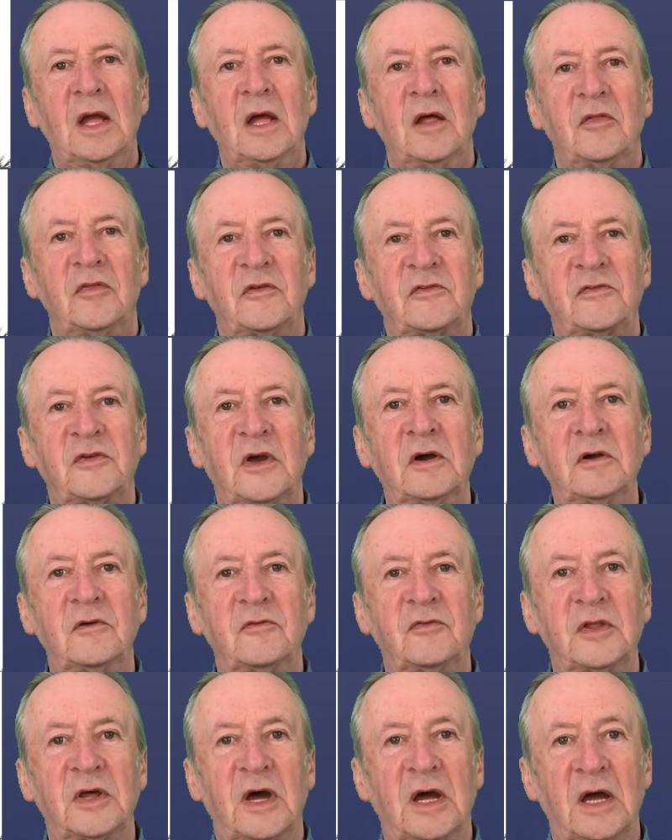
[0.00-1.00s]
The site
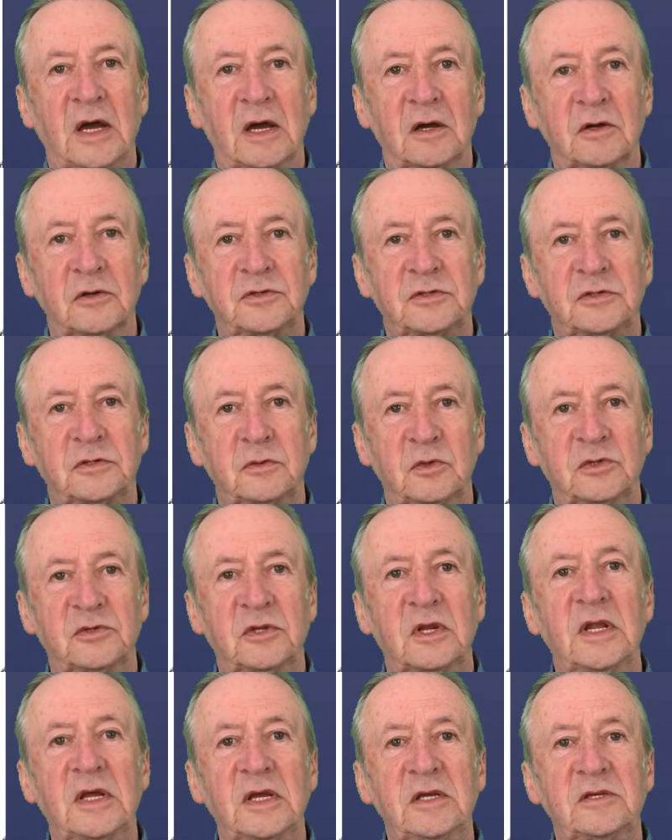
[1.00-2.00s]
for the house was
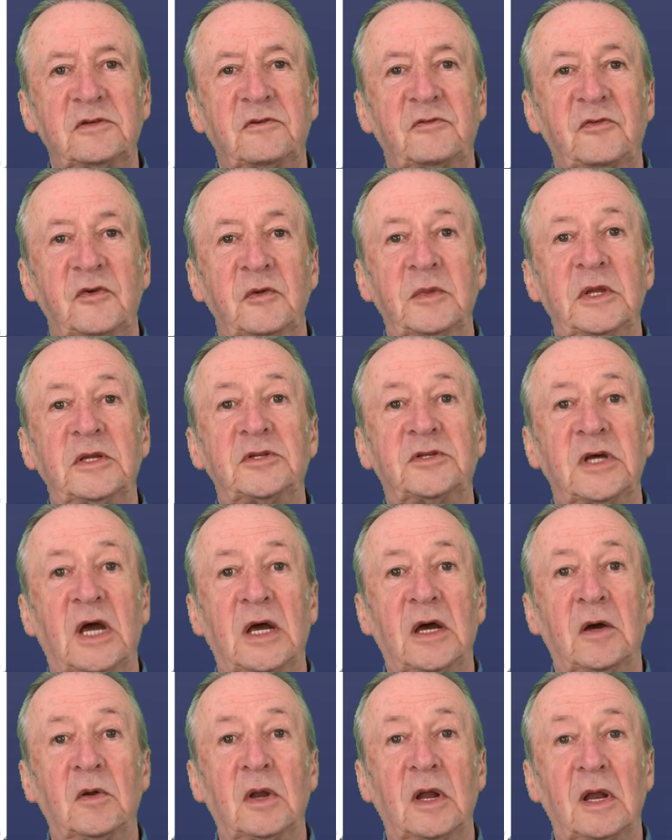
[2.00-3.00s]
leased from the
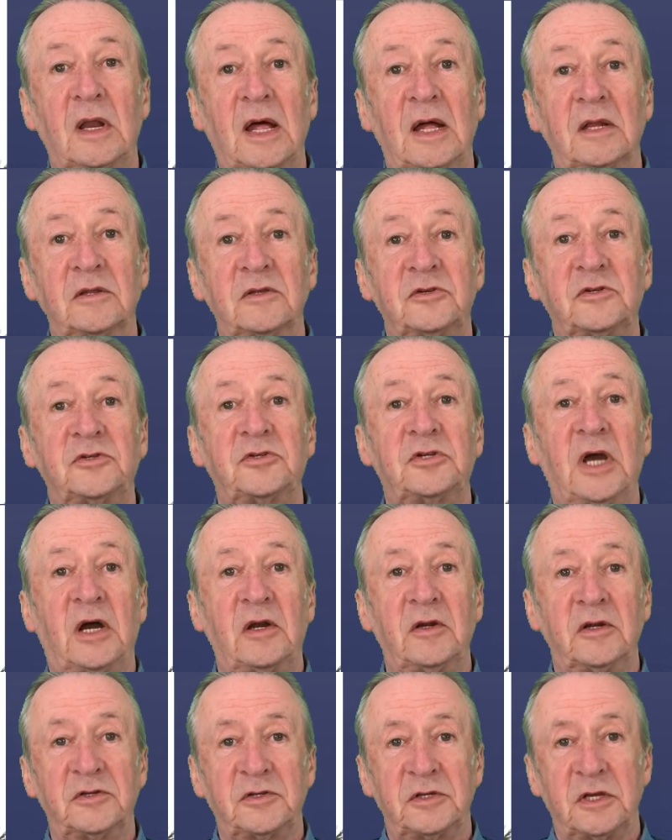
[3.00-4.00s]
Town Lands
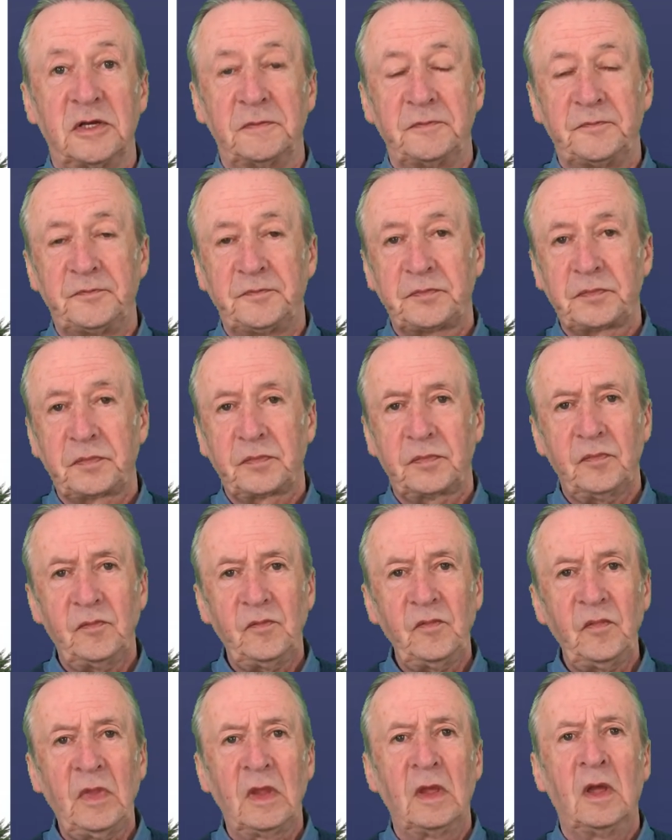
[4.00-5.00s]
Charity.
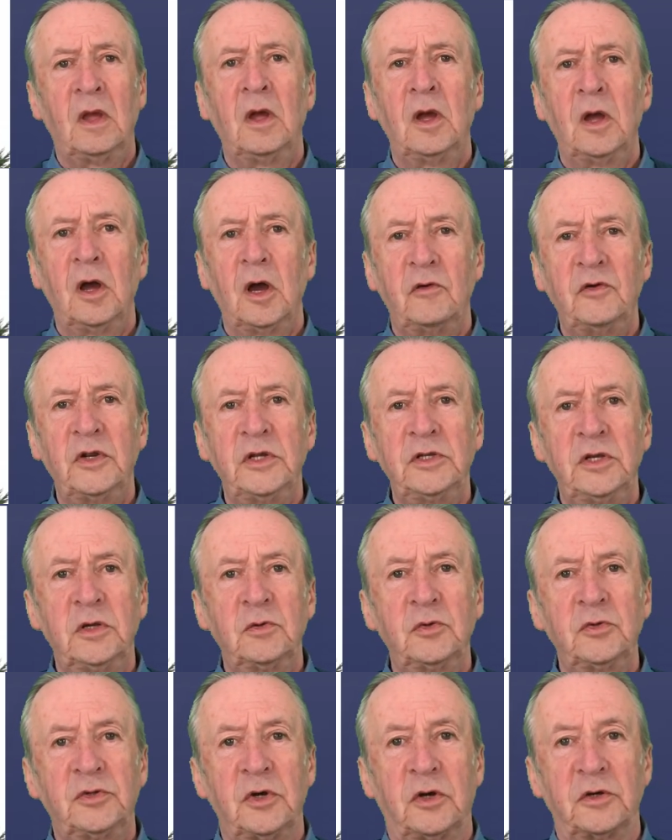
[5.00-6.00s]
A
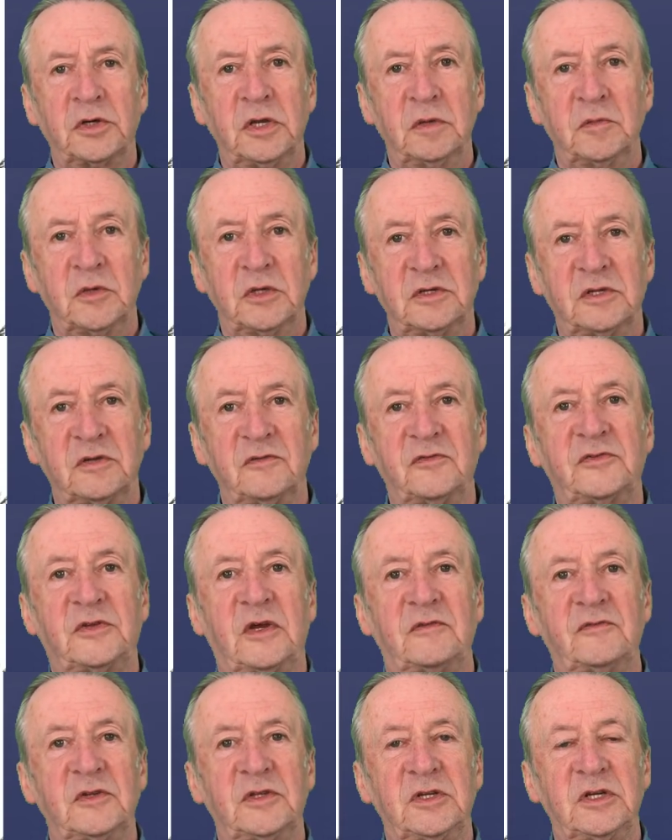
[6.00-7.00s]
renewal document of
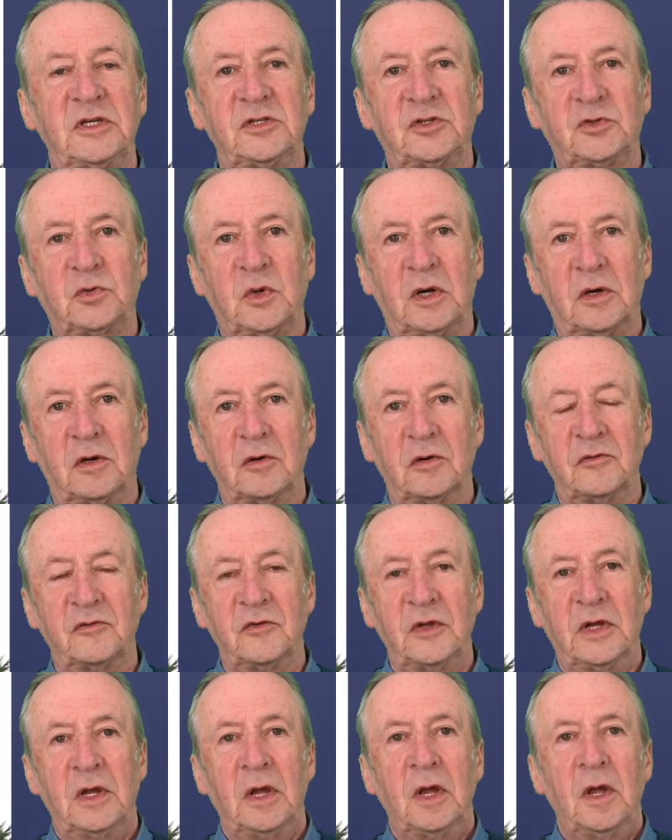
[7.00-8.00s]
1712
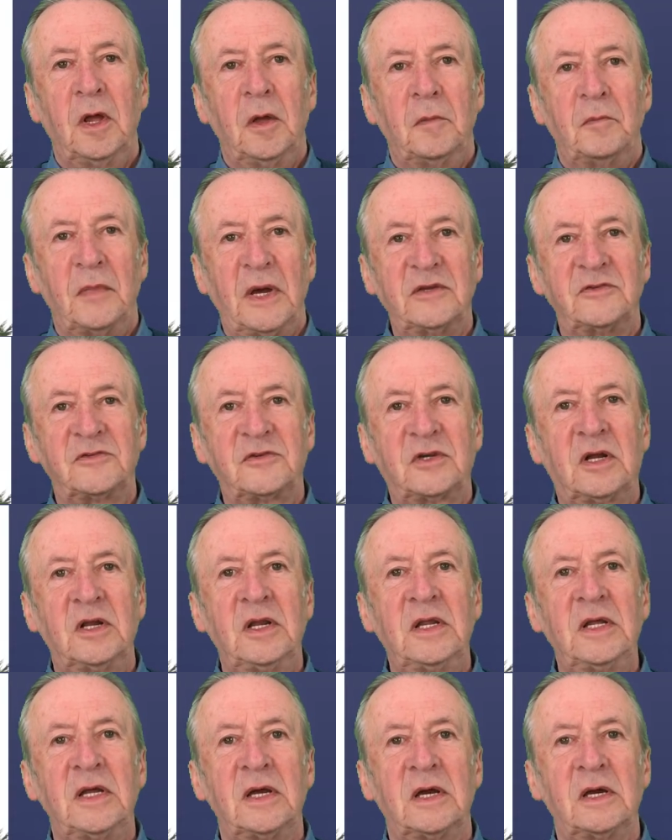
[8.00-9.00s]
makes
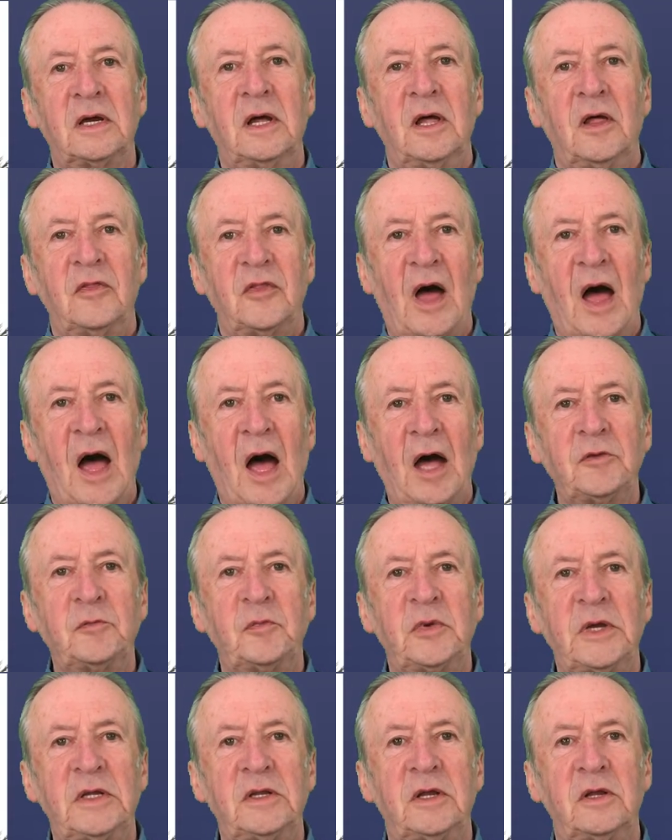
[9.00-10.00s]
clear there had
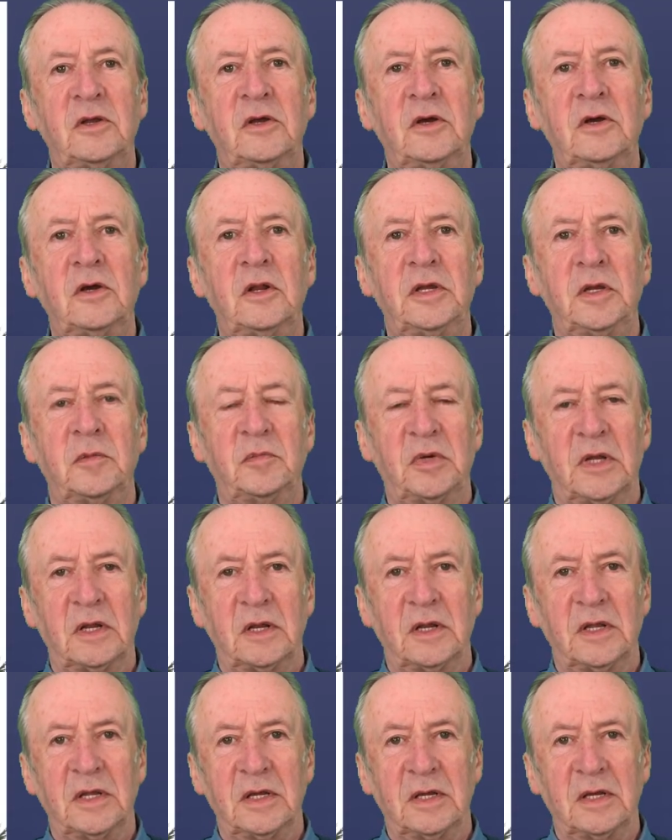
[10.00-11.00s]
been an earlier
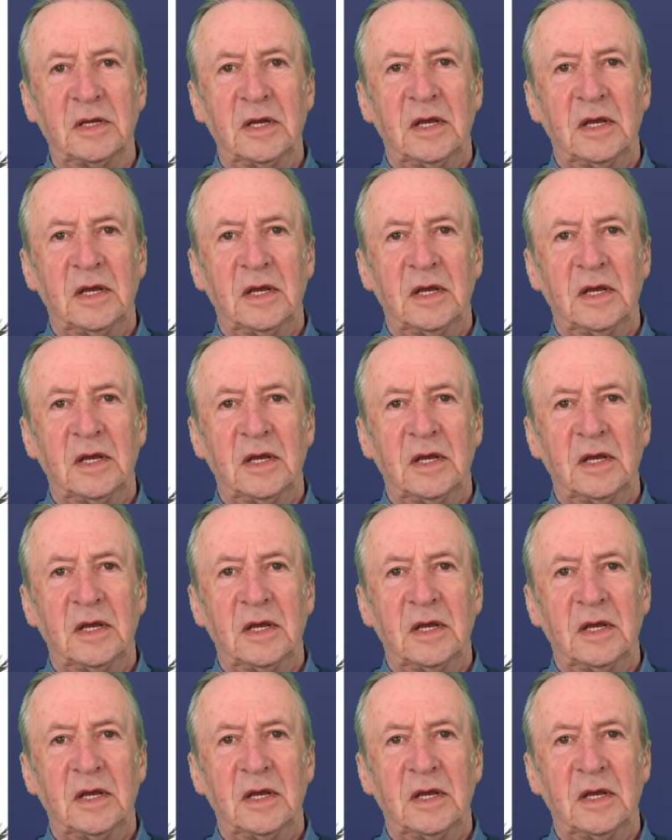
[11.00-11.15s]
building.